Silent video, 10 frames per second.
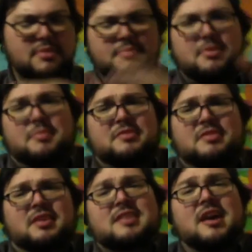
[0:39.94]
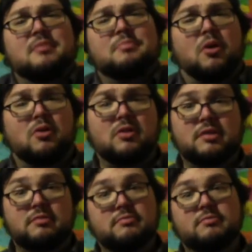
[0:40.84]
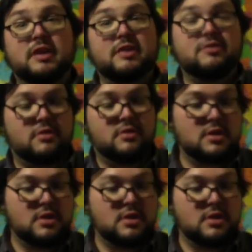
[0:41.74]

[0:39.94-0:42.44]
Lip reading: pretty much the entire Balkan region.